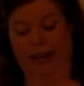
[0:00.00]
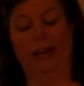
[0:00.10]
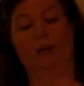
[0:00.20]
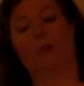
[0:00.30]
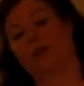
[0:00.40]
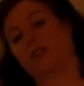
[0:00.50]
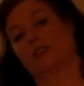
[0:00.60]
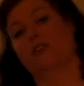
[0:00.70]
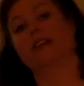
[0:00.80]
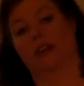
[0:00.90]

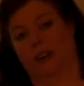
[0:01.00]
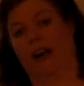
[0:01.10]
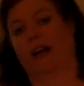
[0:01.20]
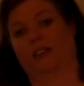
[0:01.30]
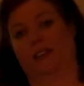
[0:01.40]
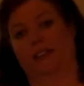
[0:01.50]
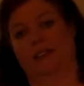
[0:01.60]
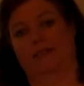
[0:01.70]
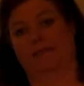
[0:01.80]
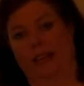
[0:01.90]
interpersonal interactions.
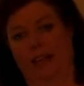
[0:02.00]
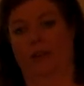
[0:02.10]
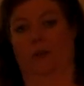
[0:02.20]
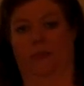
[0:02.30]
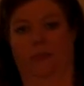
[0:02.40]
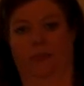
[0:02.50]
Thank you.